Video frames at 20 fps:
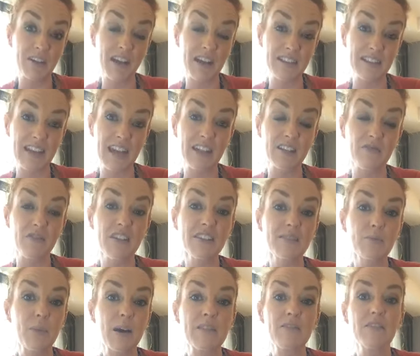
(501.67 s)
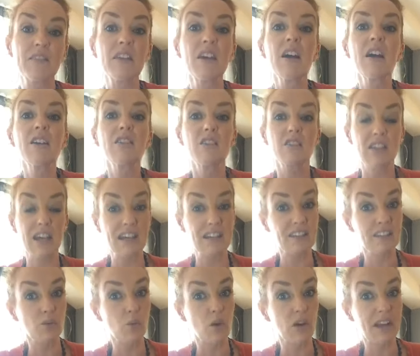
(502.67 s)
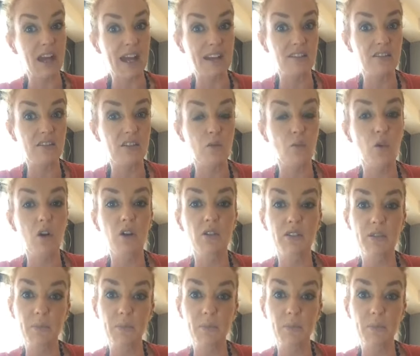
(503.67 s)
at the end of this month to take this work out into the world.